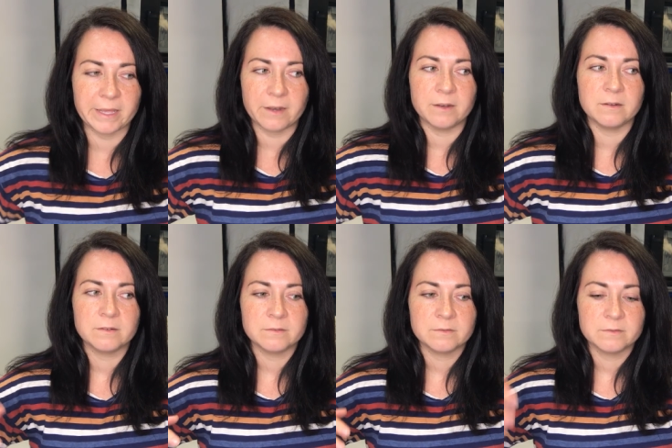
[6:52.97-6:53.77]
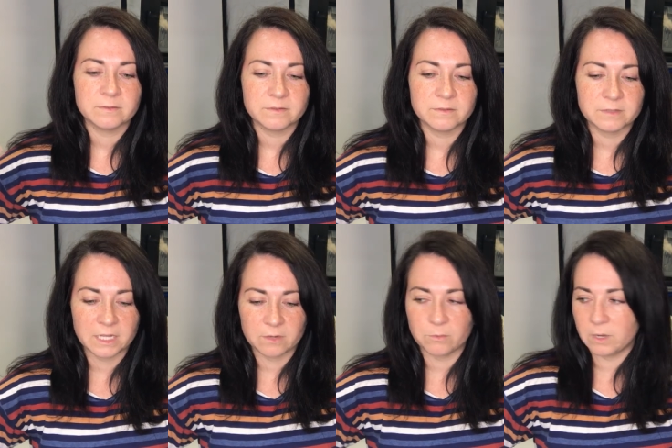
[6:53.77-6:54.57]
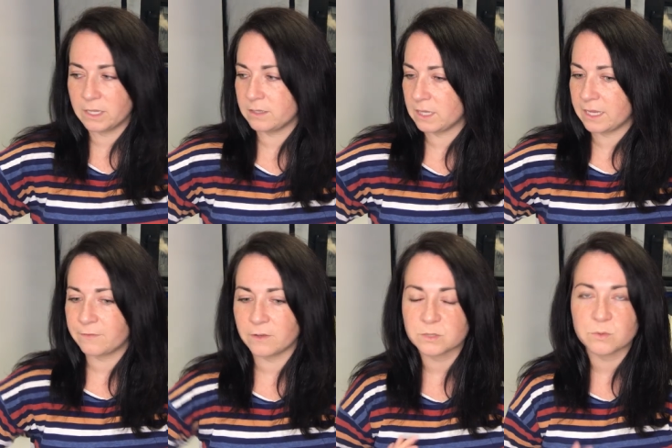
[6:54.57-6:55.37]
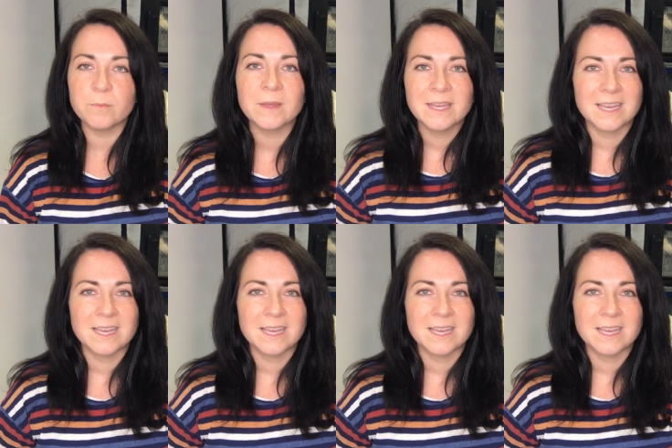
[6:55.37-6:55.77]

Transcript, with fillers: bin in one like fell swoop.